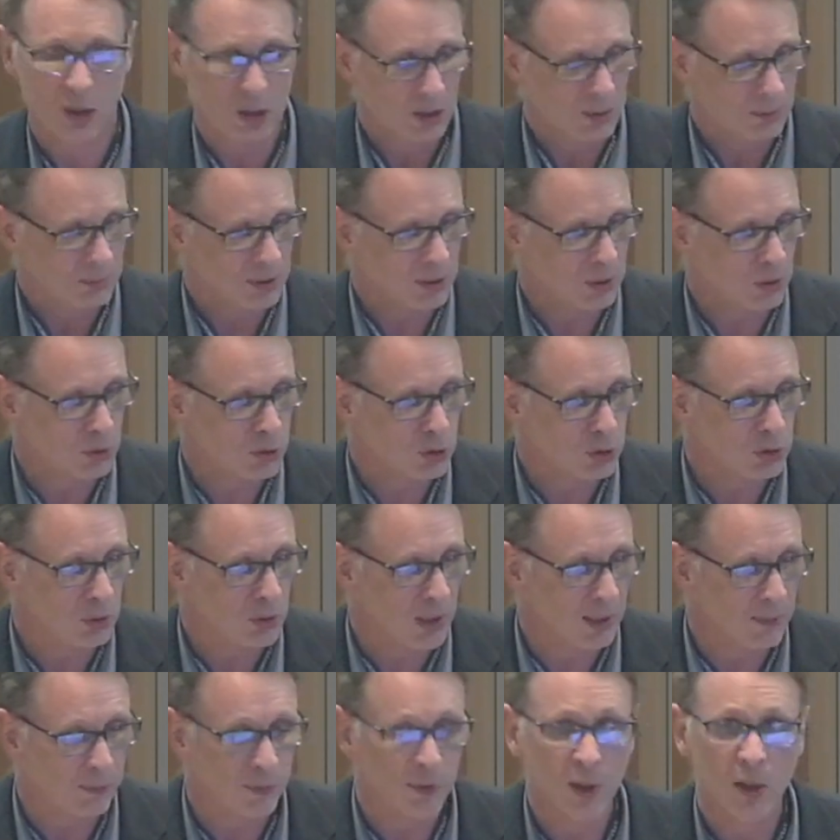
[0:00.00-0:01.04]
because you
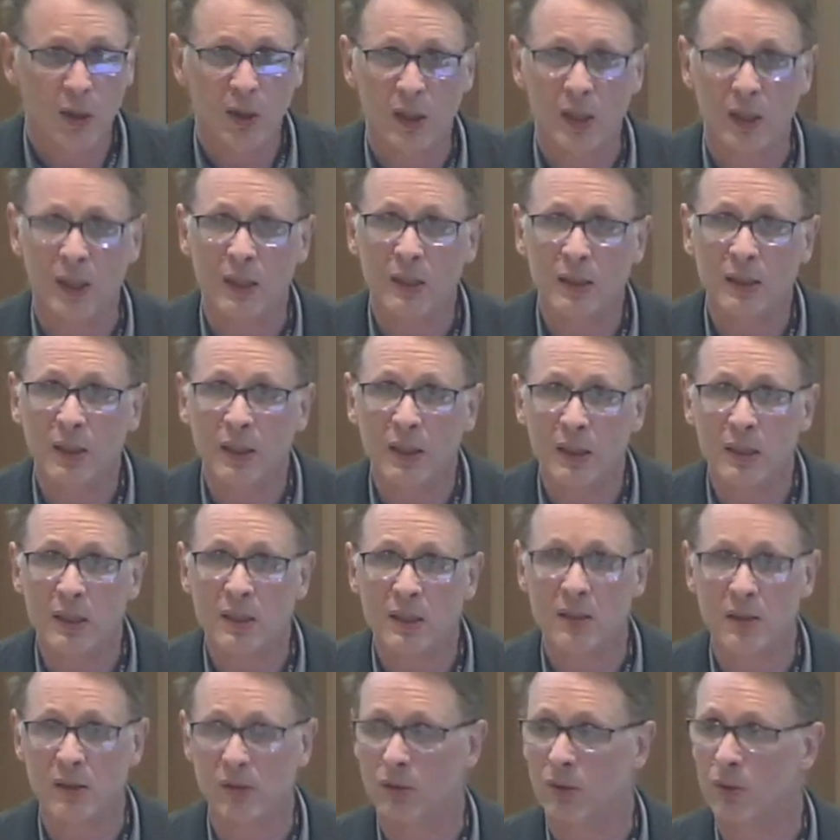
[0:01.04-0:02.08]
have
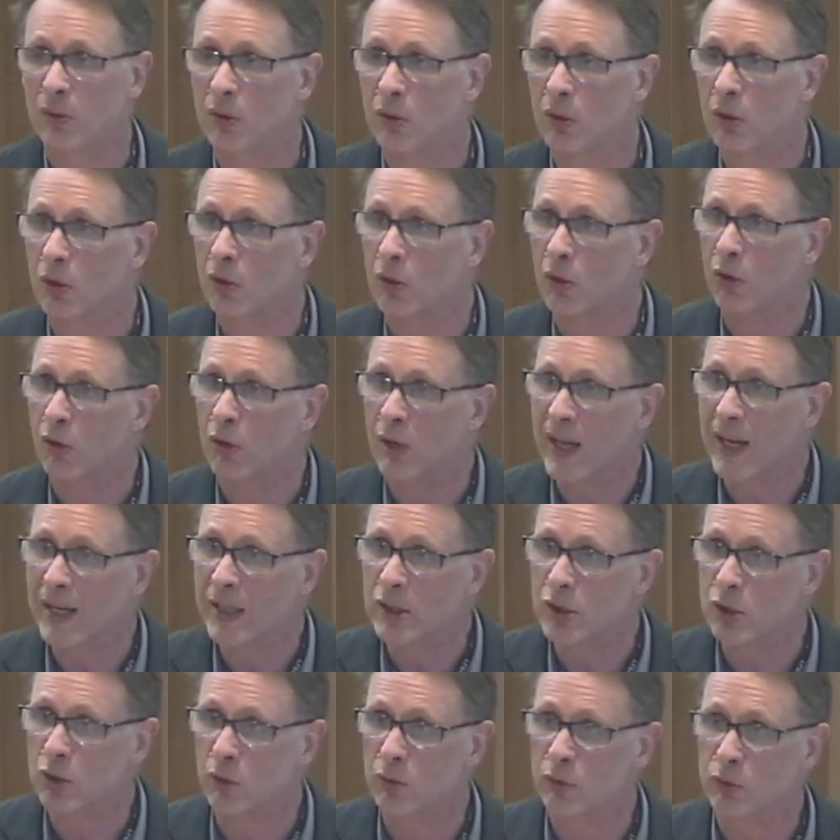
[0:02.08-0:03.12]
increased a
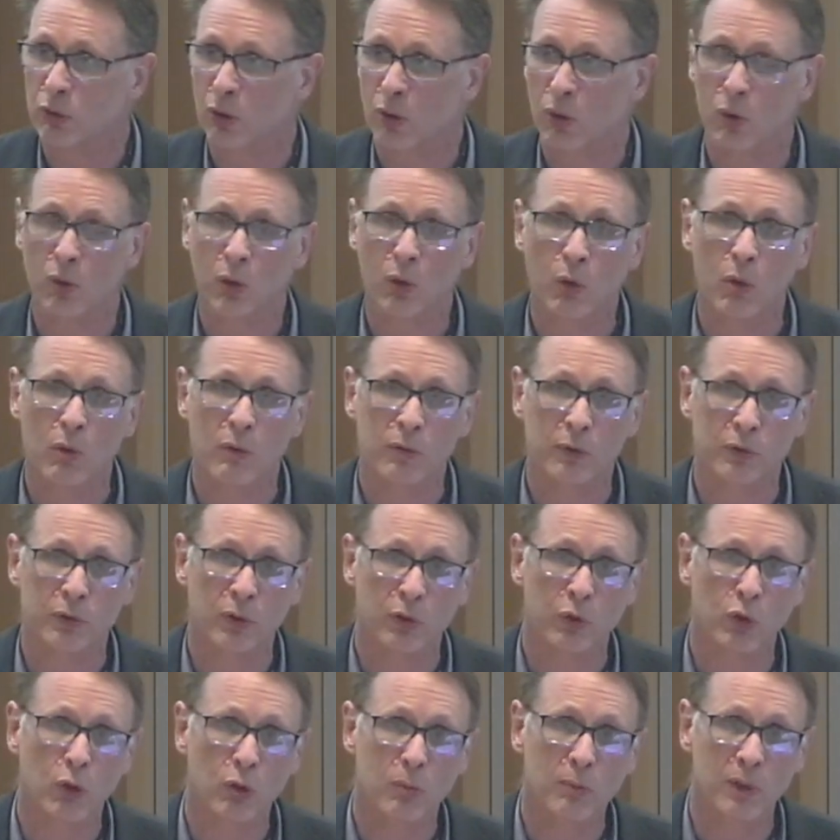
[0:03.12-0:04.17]
lax control over the
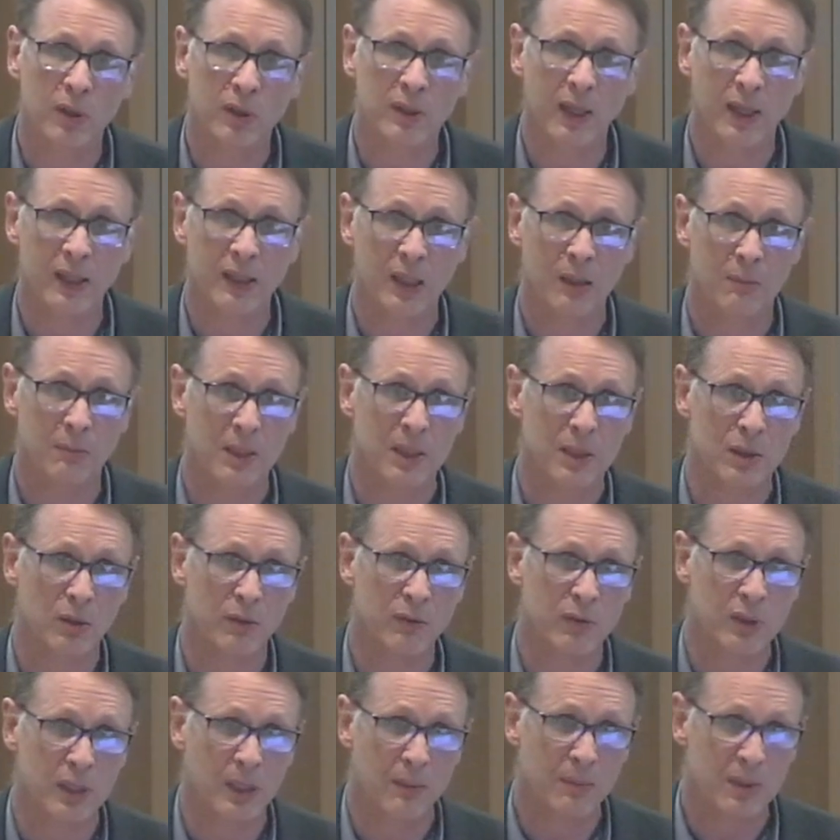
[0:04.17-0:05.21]
normal dynamics of
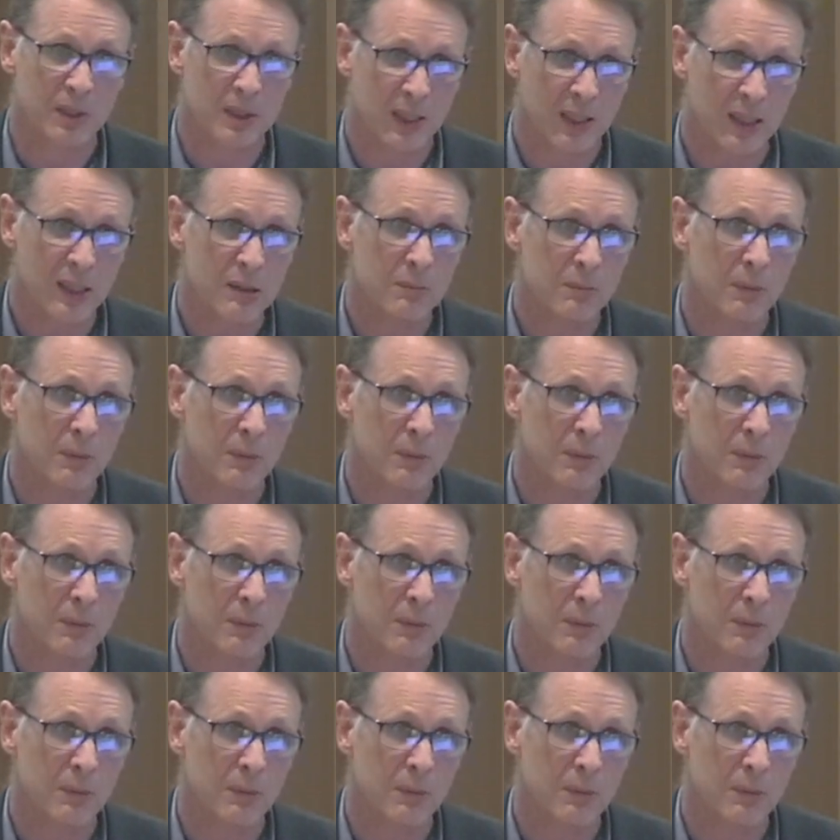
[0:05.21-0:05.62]
stem cells.